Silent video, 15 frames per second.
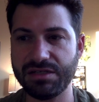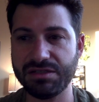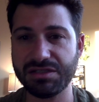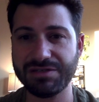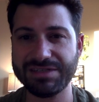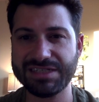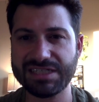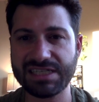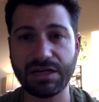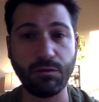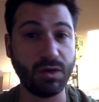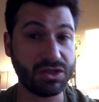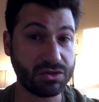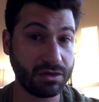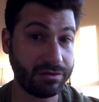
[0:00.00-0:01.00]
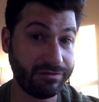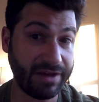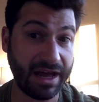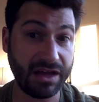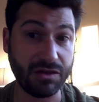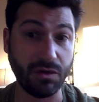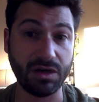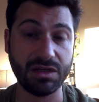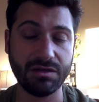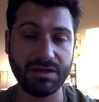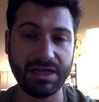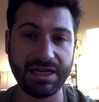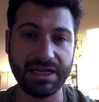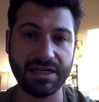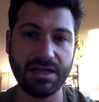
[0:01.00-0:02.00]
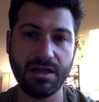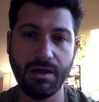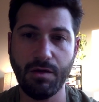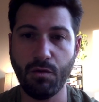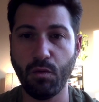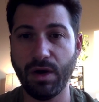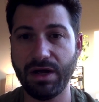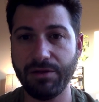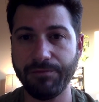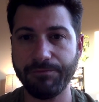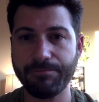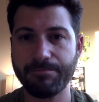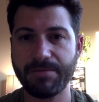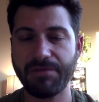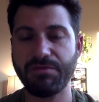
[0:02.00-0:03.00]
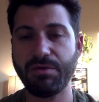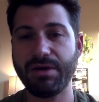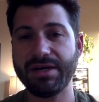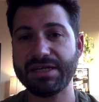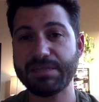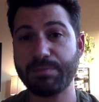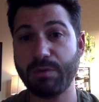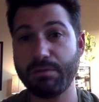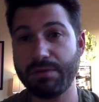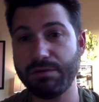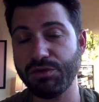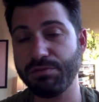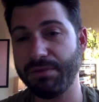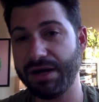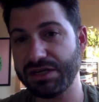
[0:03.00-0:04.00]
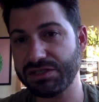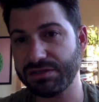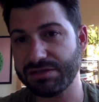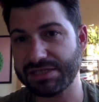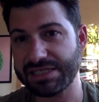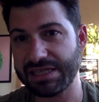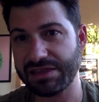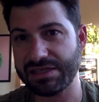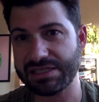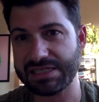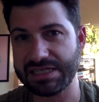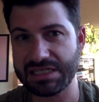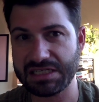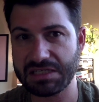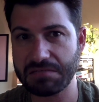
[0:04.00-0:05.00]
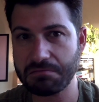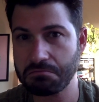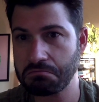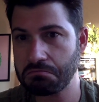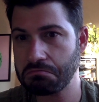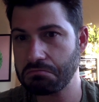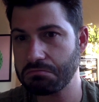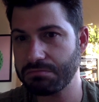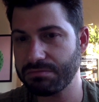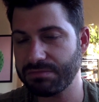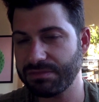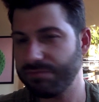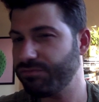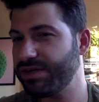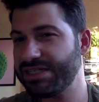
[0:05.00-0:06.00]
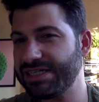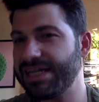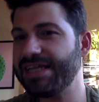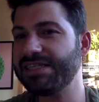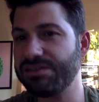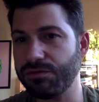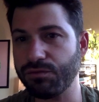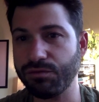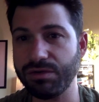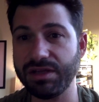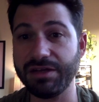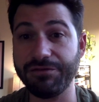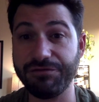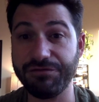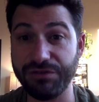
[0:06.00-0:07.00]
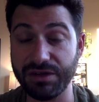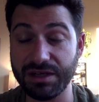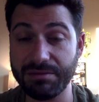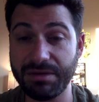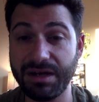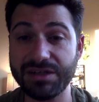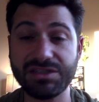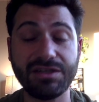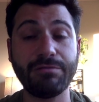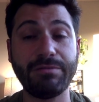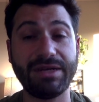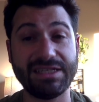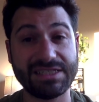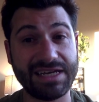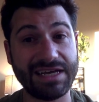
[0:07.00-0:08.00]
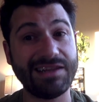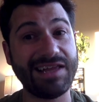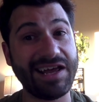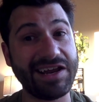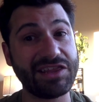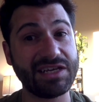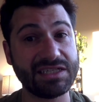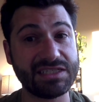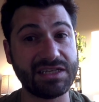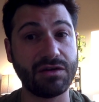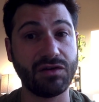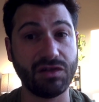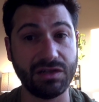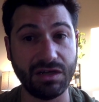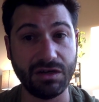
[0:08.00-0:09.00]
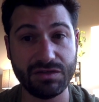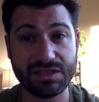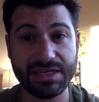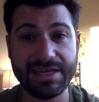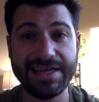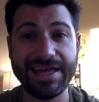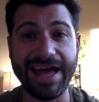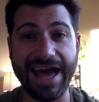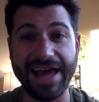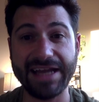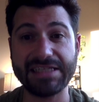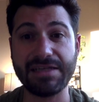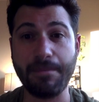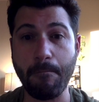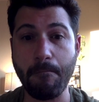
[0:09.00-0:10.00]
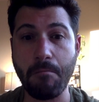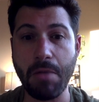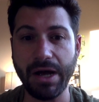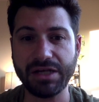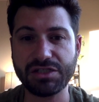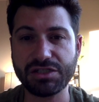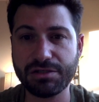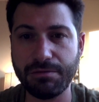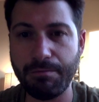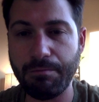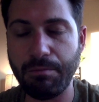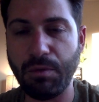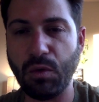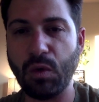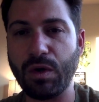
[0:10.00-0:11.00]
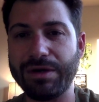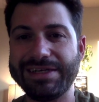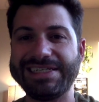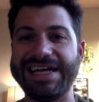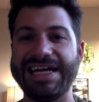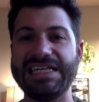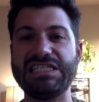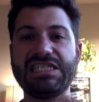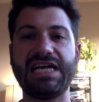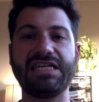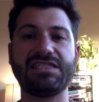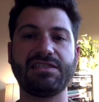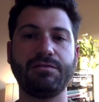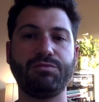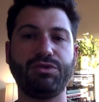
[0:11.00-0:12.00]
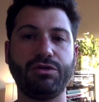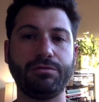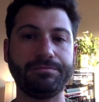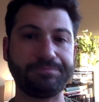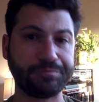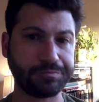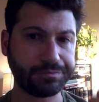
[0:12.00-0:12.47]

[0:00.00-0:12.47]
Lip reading: user, is just like, what sort of value are you getting? Well, if you want to experiment with modular synthesis, Reason isn't really fully modular, but it's got a lot of things that are close, and it's a much more digestible